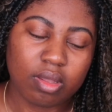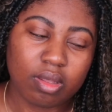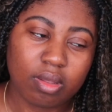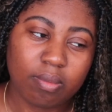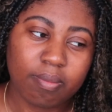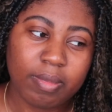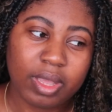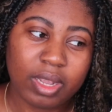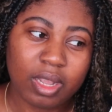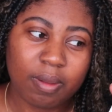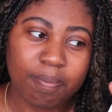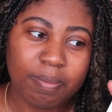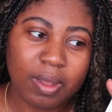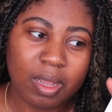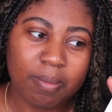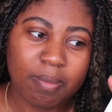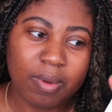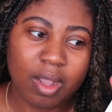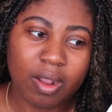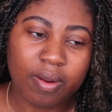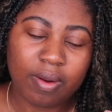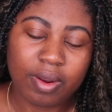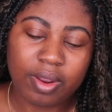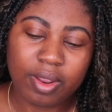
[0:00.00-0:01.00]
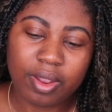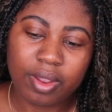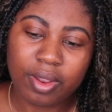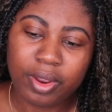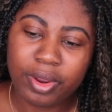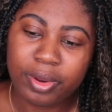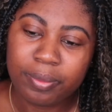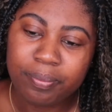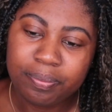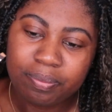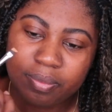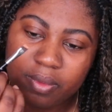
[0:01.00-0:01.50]
Makeup by
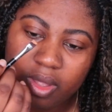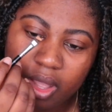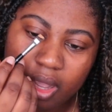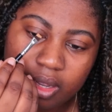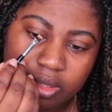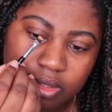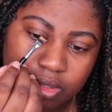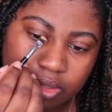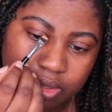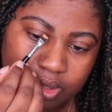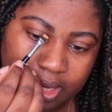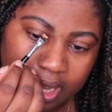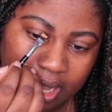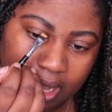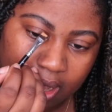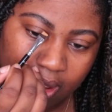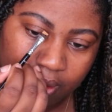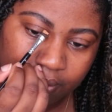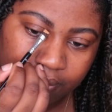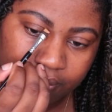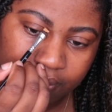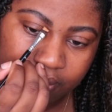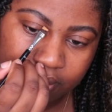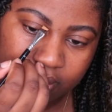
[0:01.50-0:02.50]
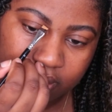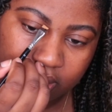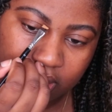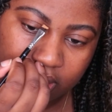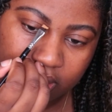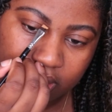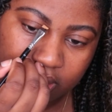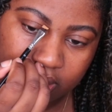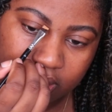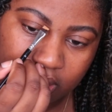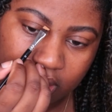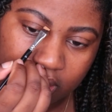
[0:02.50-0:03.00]
Mario? I do have
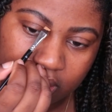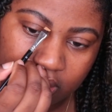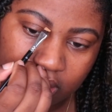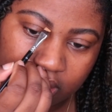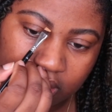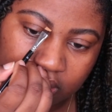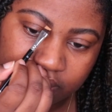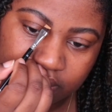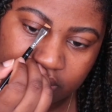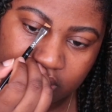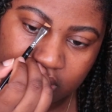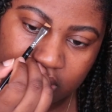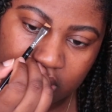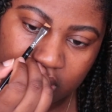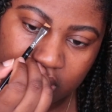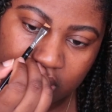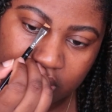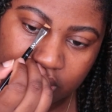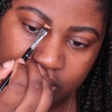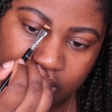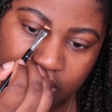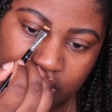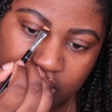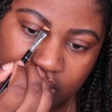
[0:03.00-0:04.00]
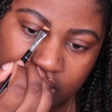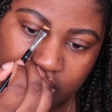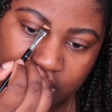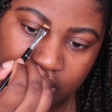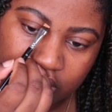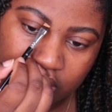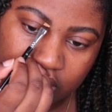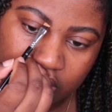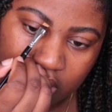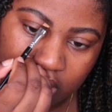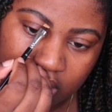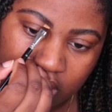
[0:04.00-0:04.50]
a lot of his collection.
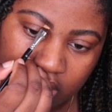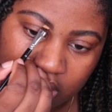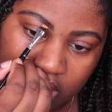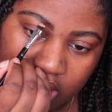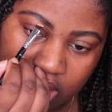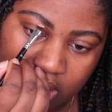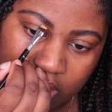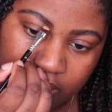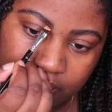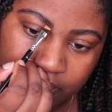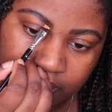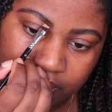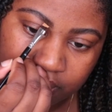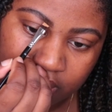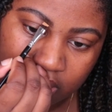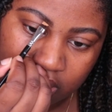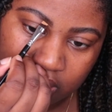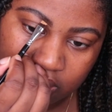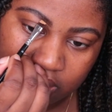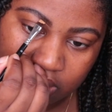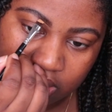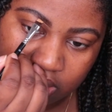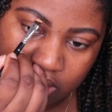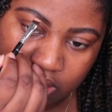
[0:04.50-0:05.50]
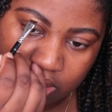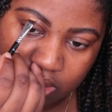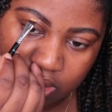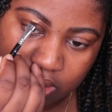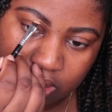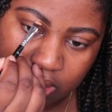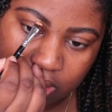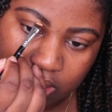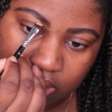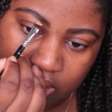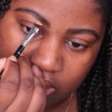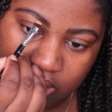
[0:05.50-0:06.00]
I want to
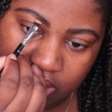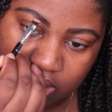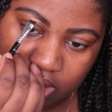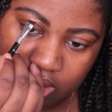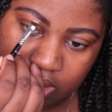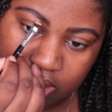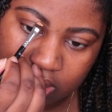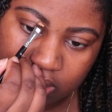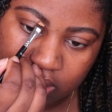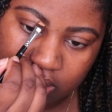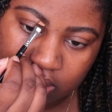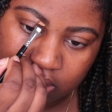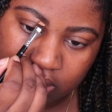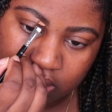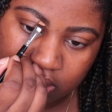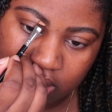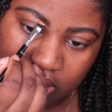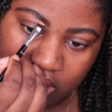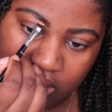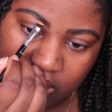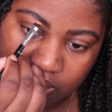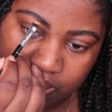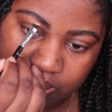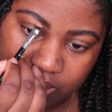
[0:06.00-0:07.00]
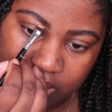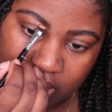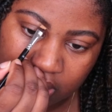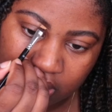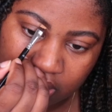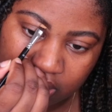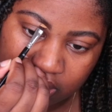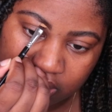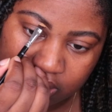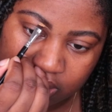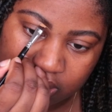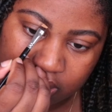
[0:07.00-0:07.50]
order the
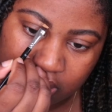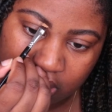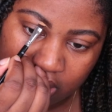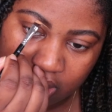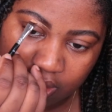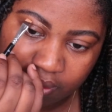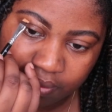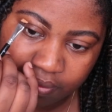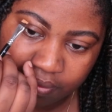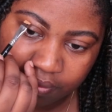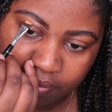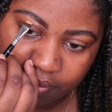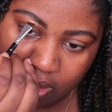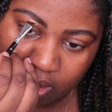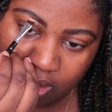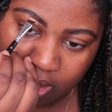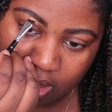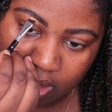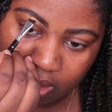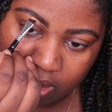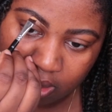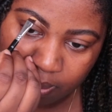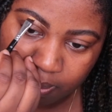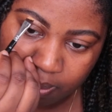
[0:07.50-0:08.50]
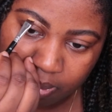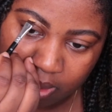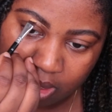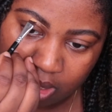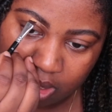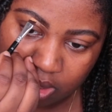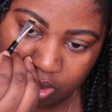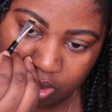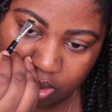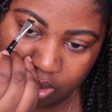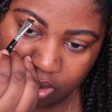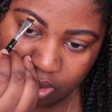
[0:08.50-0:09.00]
sculpting stuff and the
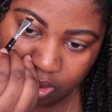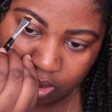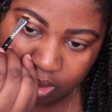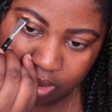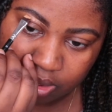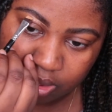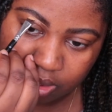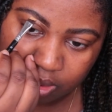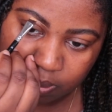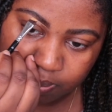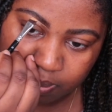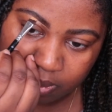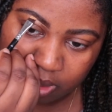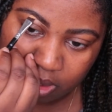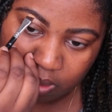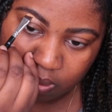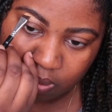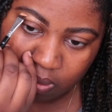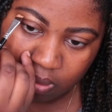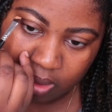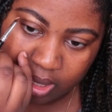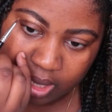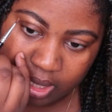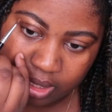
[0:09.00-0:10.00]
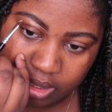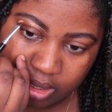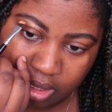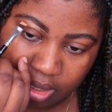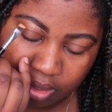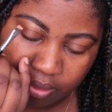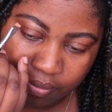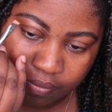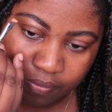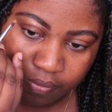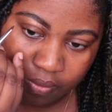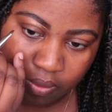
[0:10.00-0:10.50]
blushes, but I'm
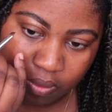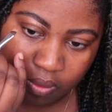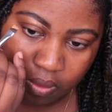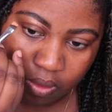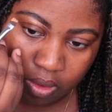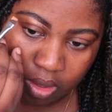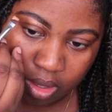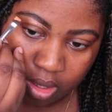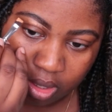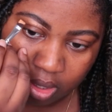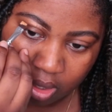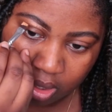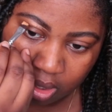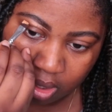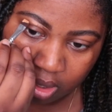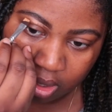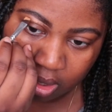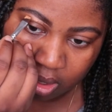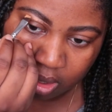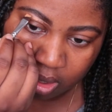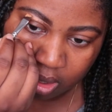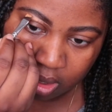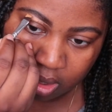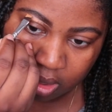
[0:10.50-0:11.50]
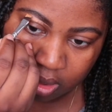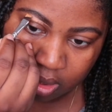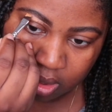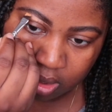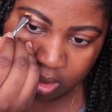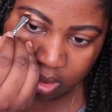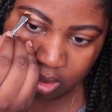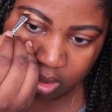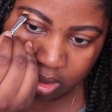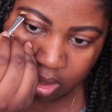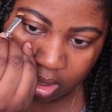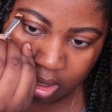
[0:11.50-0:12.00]
waiting for the
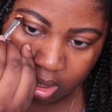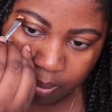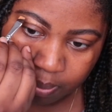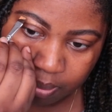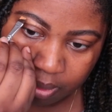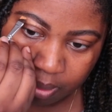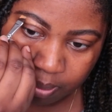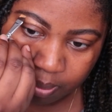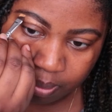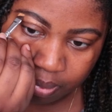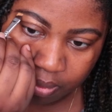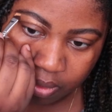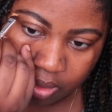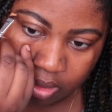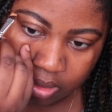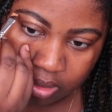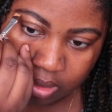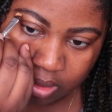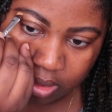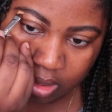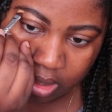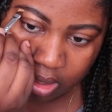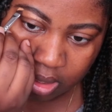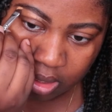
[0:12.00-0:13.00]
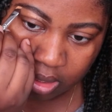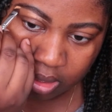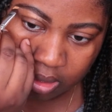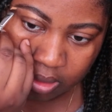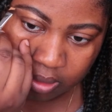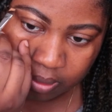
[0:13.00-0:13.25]
deep bronzer